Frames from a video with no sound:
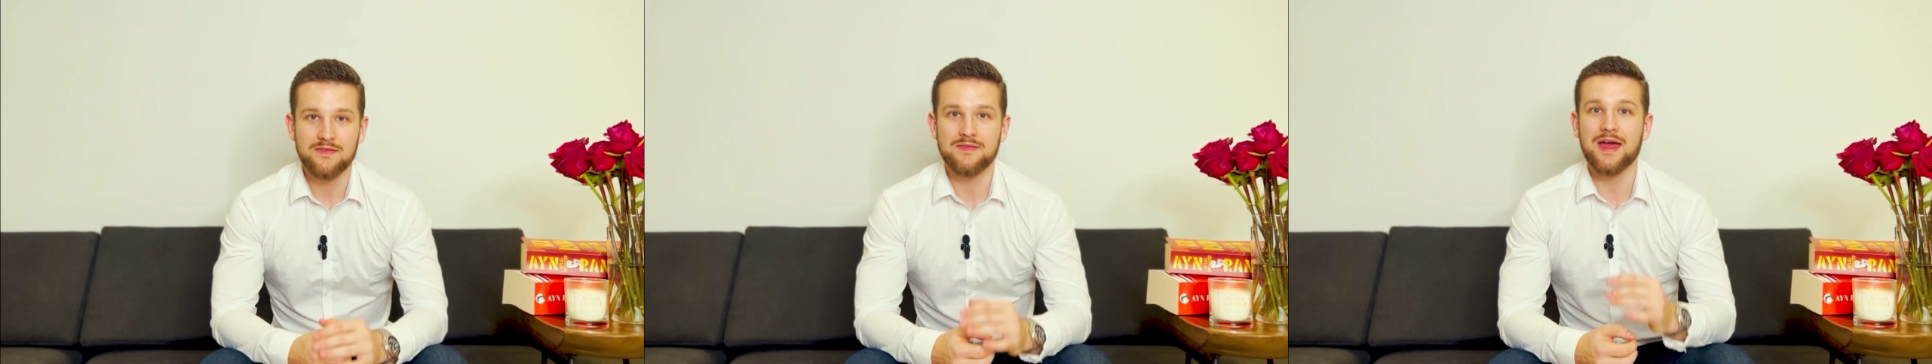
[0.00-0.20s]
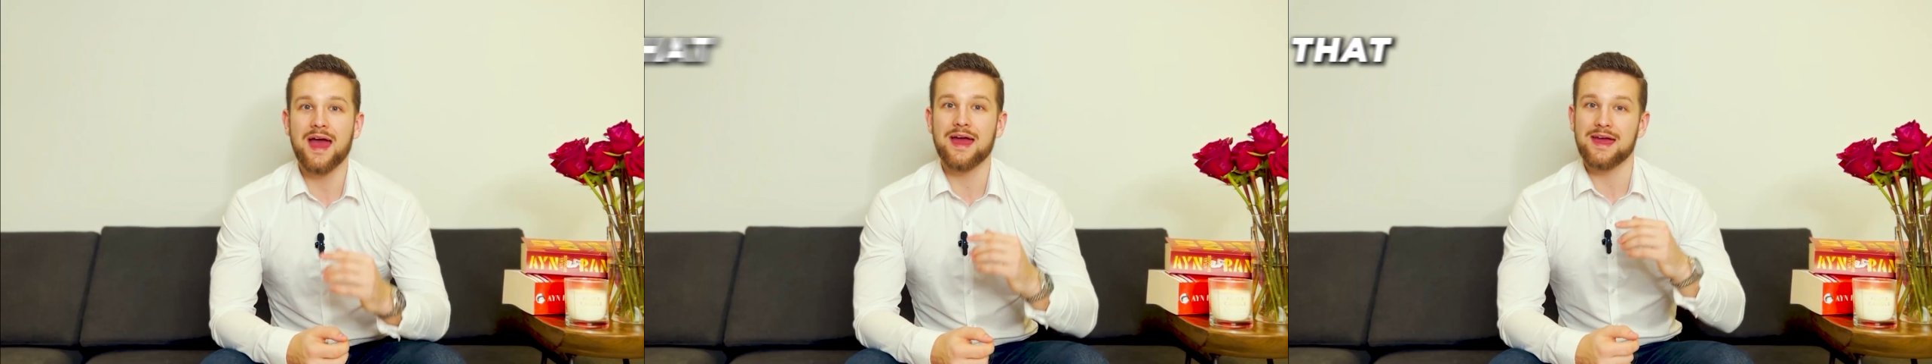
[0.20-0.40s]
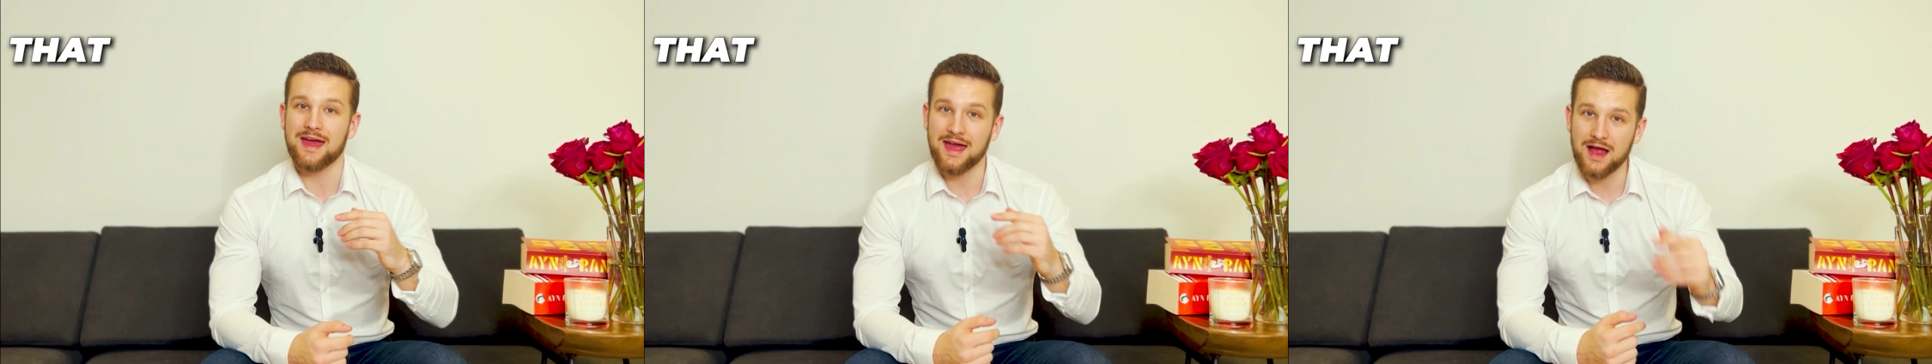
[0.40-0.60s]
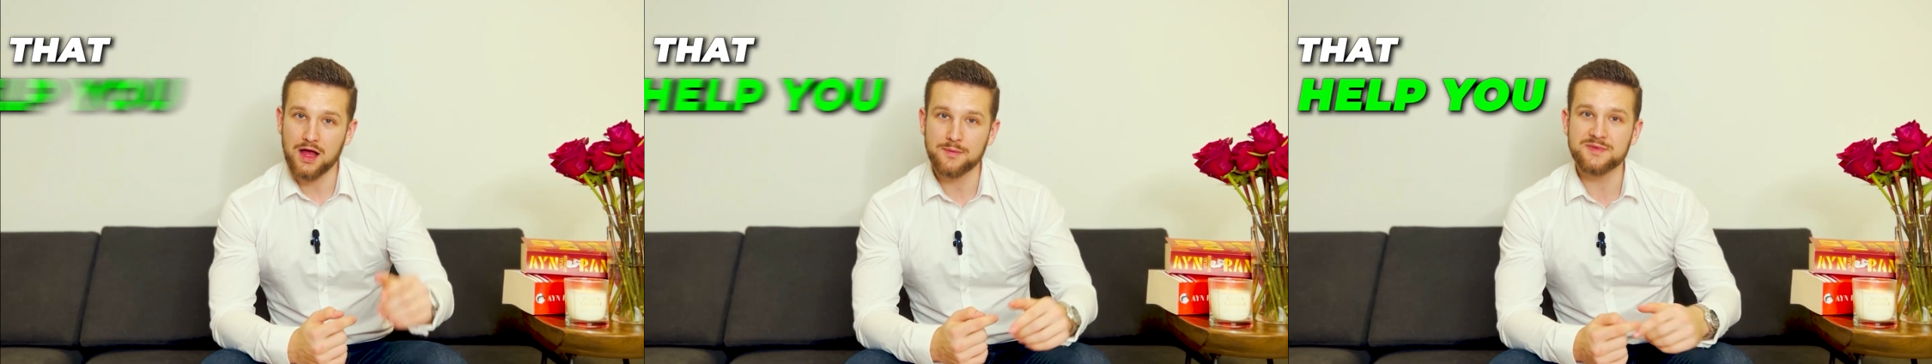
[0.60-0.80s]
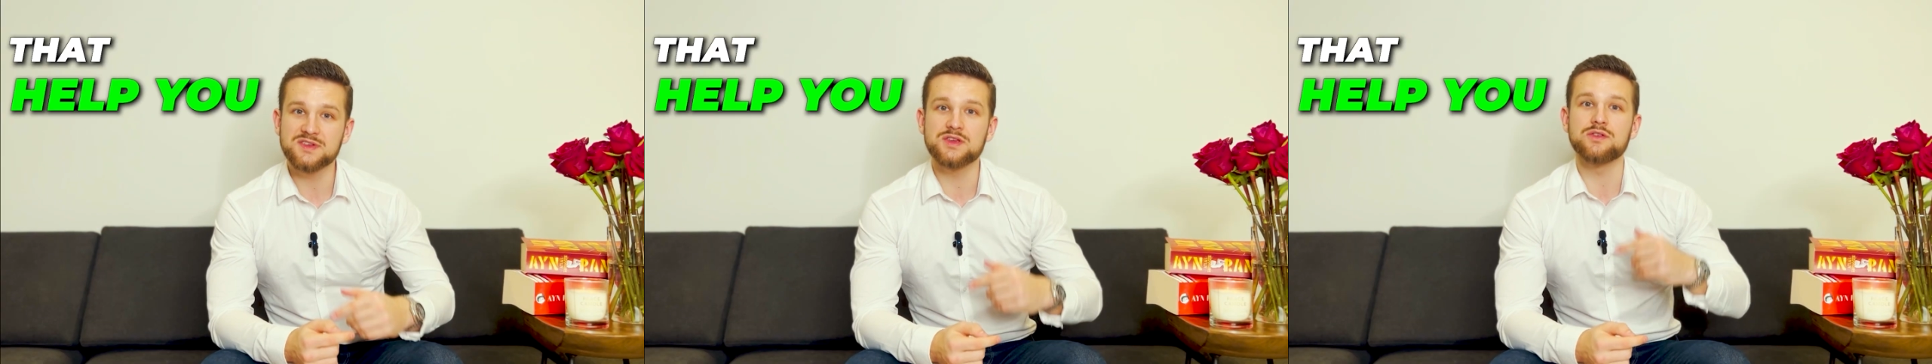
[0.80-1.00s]
that
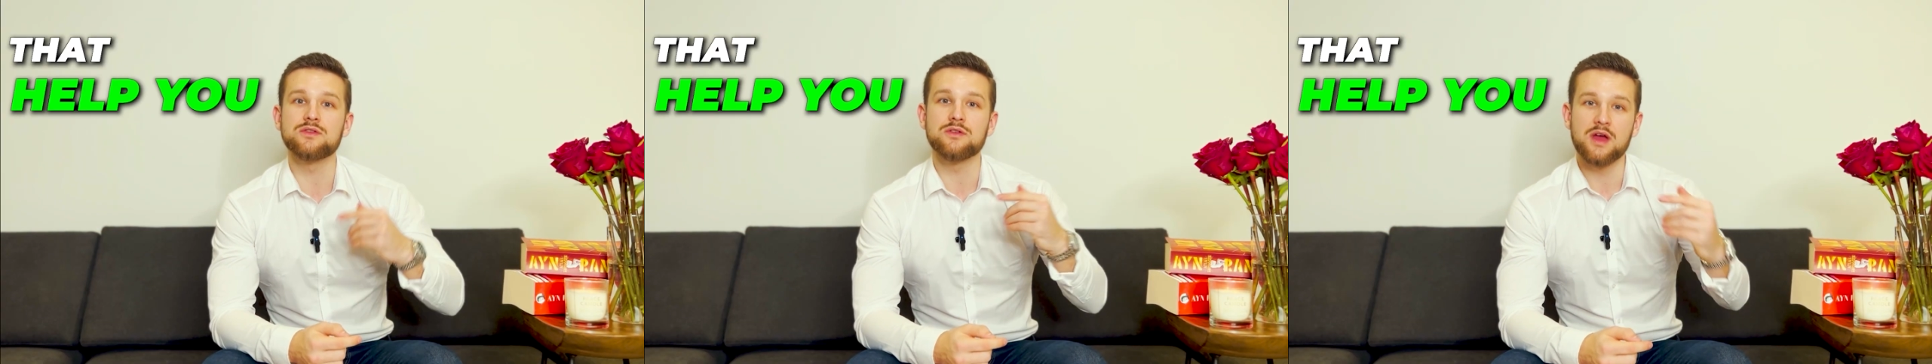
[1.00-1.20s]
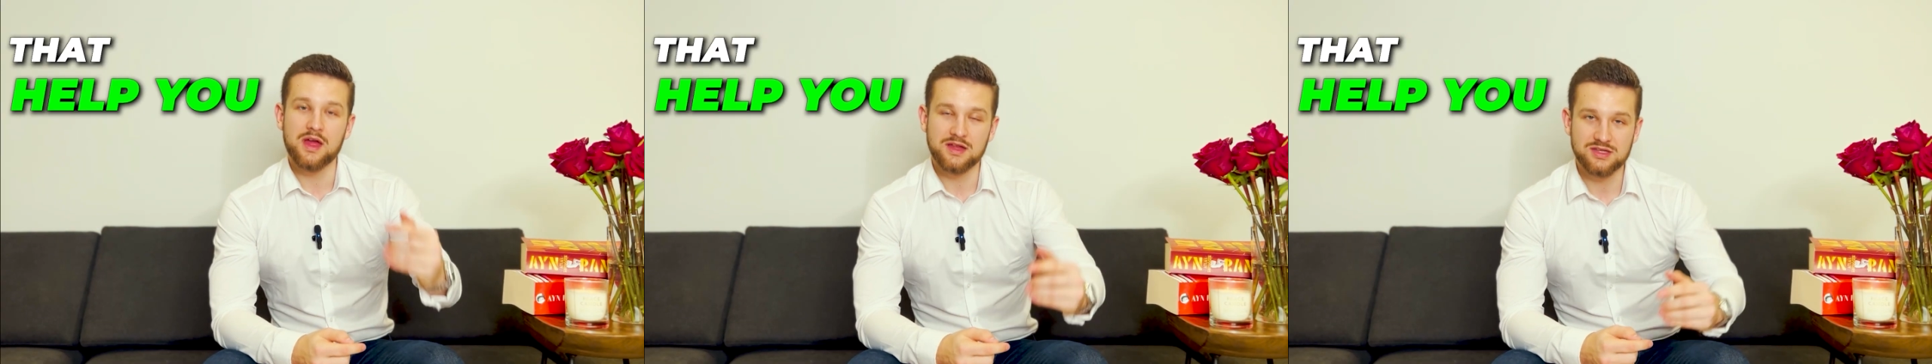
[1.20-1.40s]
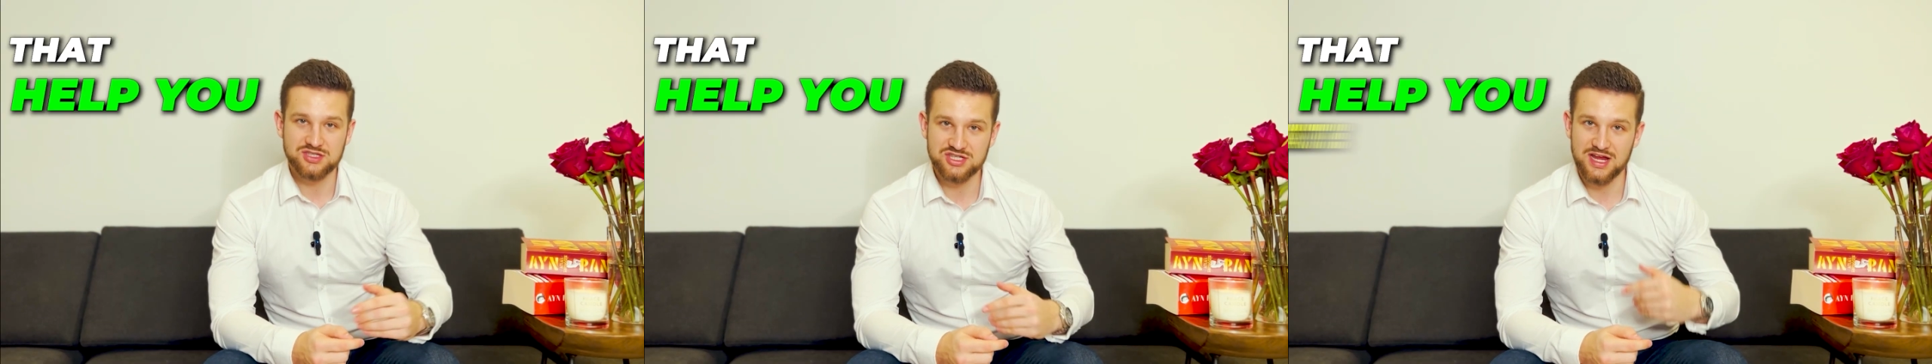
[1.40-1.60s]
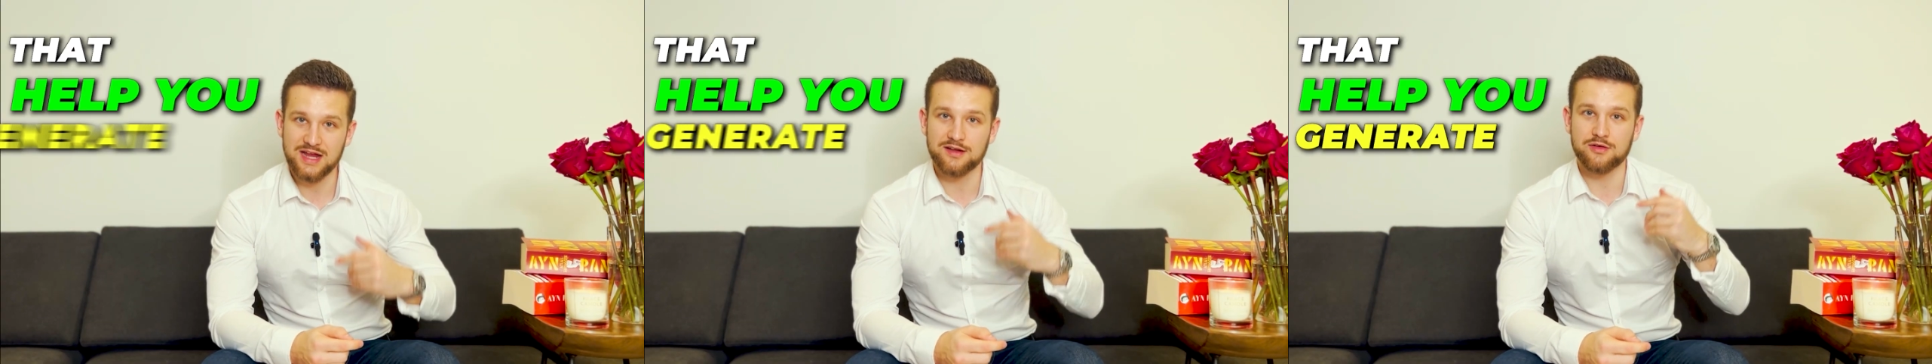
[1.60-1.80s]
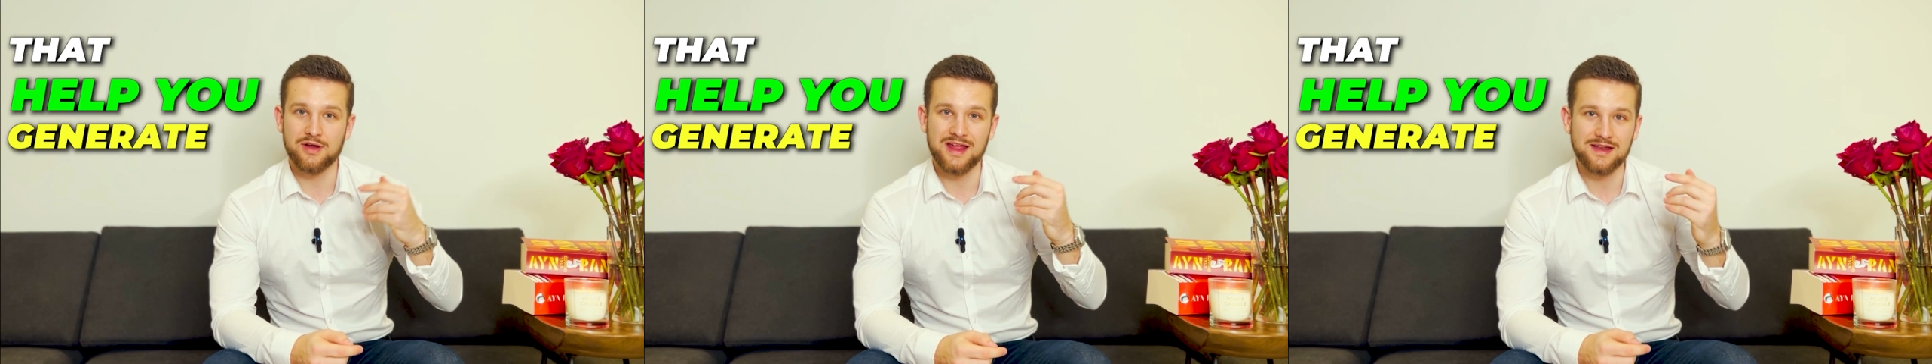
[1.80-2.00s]
helps you
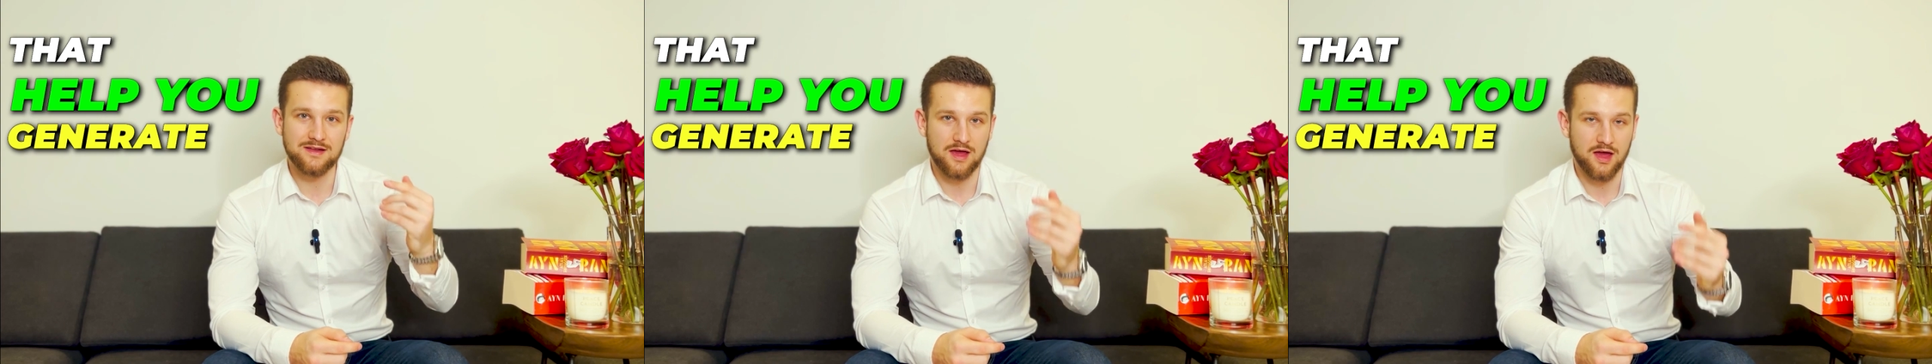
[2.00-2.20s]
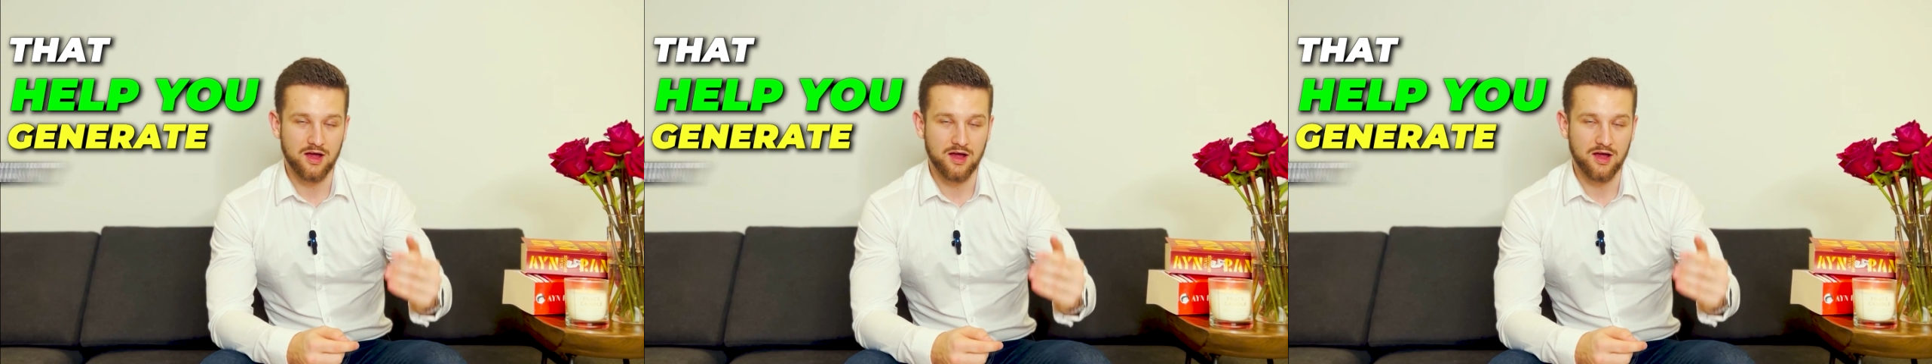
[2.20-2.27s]
generate